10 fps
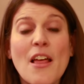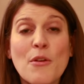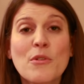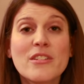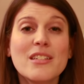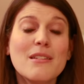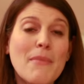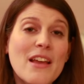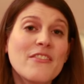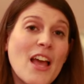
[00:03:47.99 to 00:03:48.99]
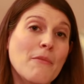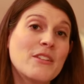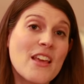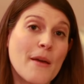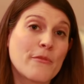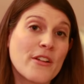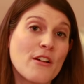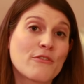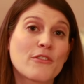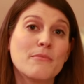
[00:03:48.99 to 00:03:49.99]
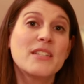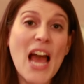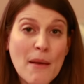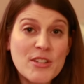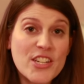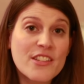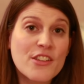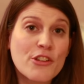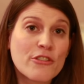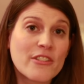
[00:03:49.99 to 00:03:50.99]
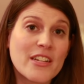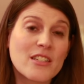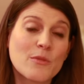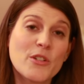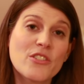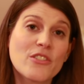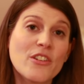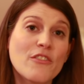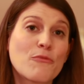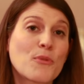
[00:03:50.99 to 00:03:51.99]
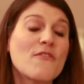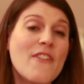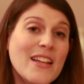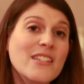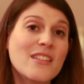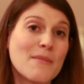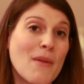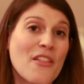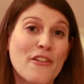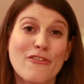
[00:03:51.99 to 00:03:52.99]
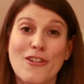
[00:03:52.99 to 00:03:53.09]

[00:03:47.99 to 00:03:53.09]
In other words, it may have kept the embryo from damaging the uterus, which could have prevented the mother